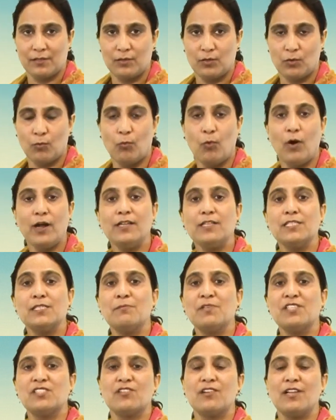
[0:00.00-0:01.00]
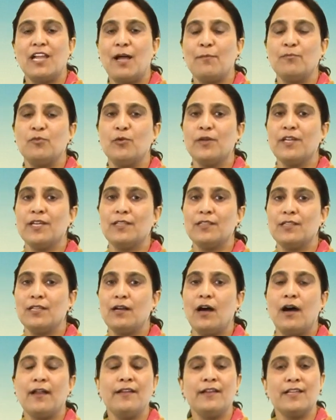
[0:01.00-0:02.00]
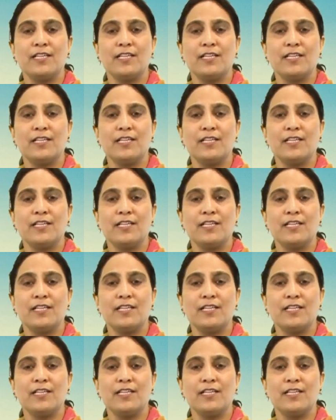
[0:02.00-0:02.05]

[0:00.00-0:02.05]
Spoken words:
What is Mr. Lamb doing in the garden?